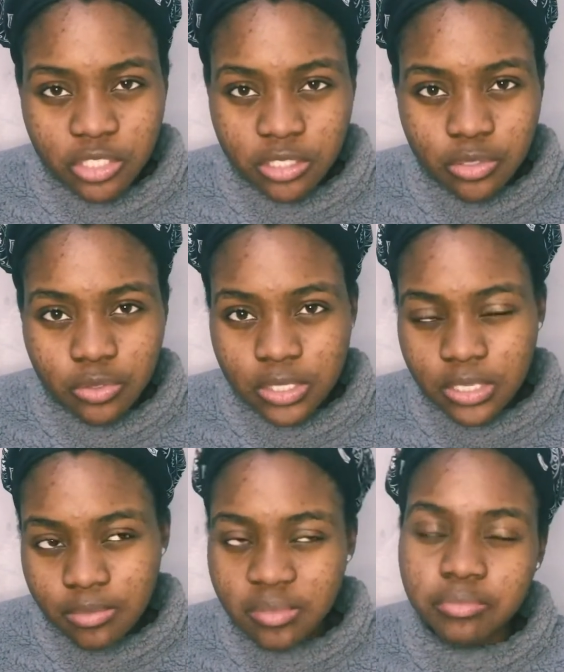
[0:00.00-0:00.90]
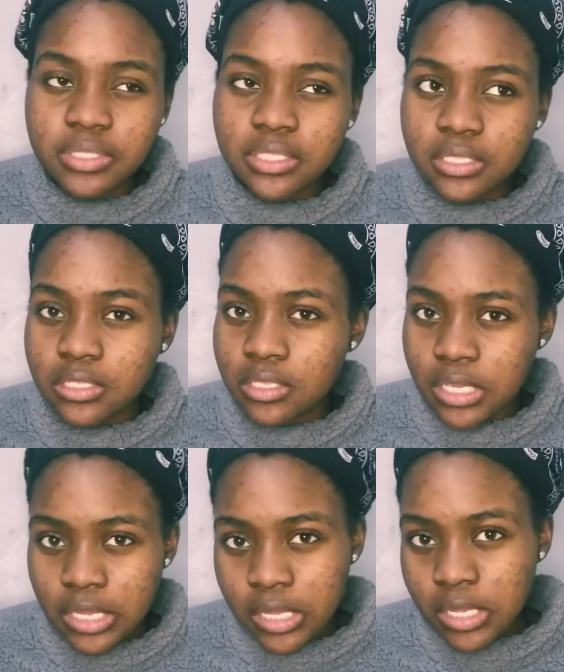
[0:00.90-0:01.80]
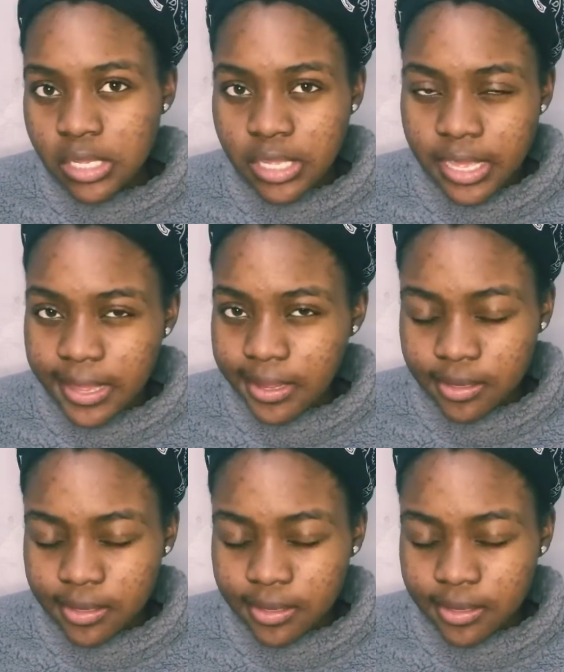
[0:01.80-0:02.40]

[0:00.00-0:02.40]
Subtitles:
It'll seem a bit, yeah.